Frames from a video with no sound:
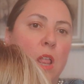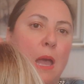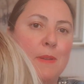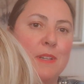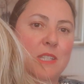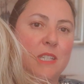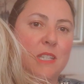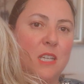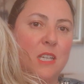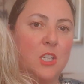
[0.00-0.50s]

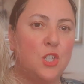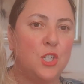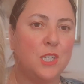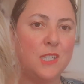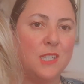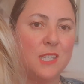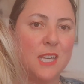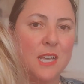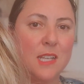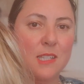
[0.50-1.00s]
would say she
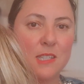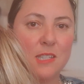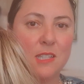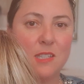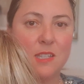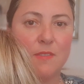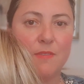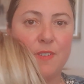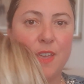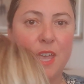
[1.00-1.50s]
sits as
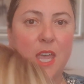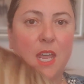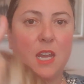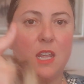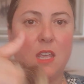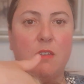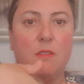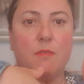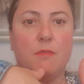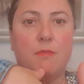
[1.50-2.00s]
a
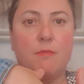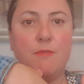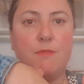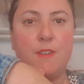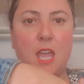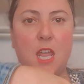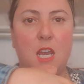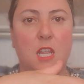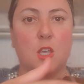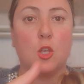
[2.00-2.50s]
very,
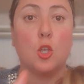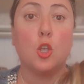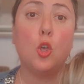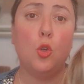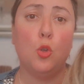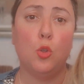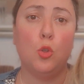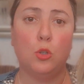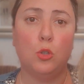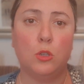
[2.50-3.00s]
very
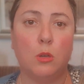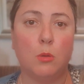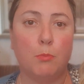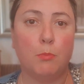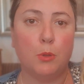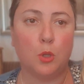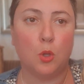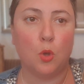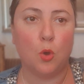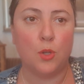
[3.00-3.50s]
cool
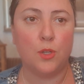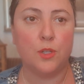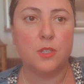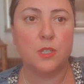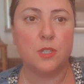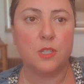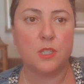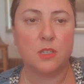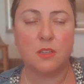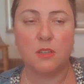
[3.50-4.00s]

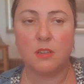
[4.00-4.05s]
blonde.